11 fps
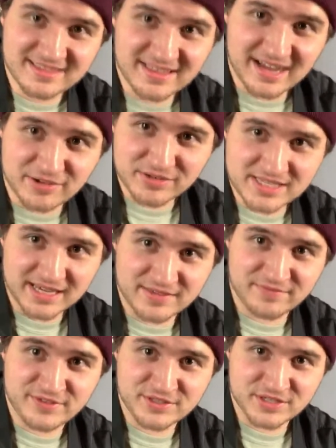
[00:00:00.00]
I always like
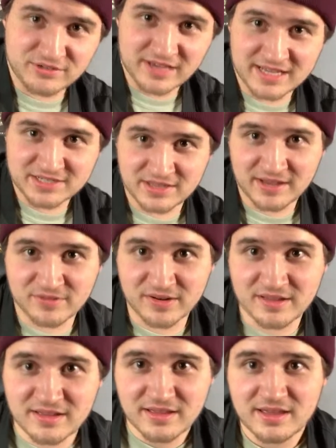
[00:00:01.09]
confusing you guys on that one.
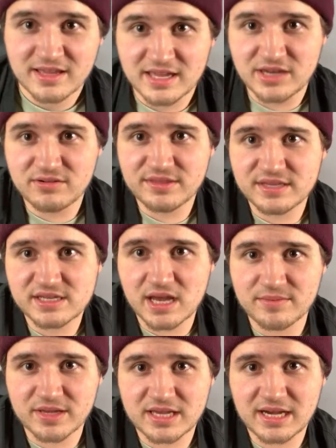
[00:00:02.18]
Can you read this
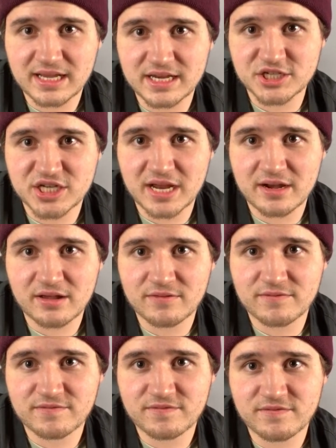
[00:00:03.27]
comment? Can I get a shout out
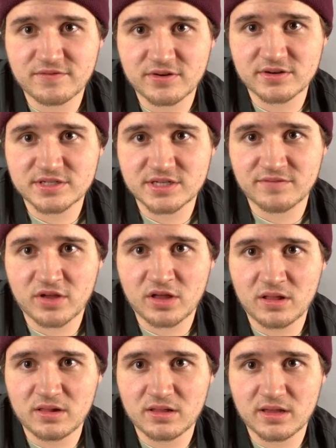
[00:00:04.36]
first of
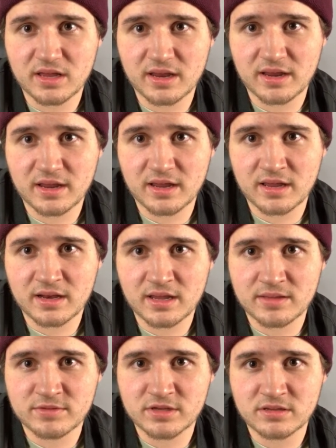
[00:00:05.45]
all? And
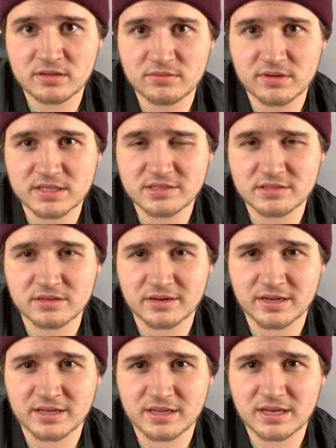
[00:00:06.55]
I'm a young wrestler,
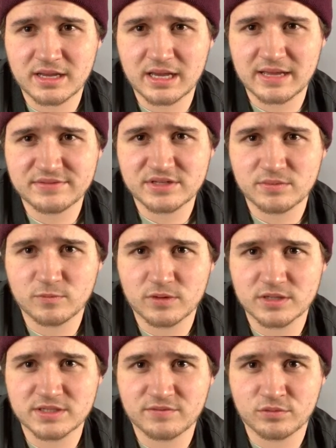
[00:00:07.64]
and can I have some
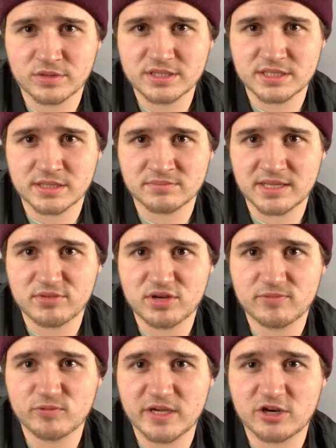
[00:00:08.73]
words of wisdom?
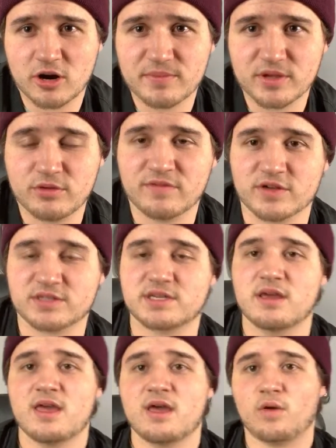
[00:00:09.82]
WWE Carpet Universe.
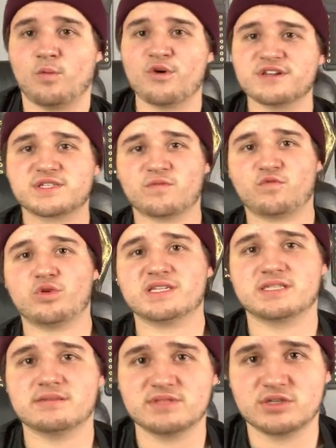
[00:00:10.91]
Words of
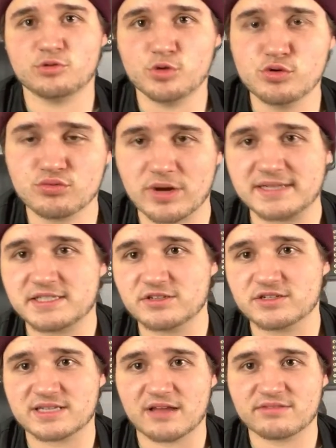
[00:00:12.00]
wisdom to new
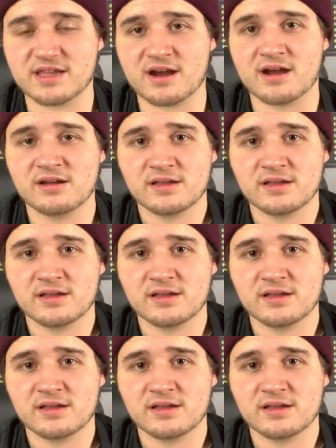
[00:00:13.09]
wrestlers out there.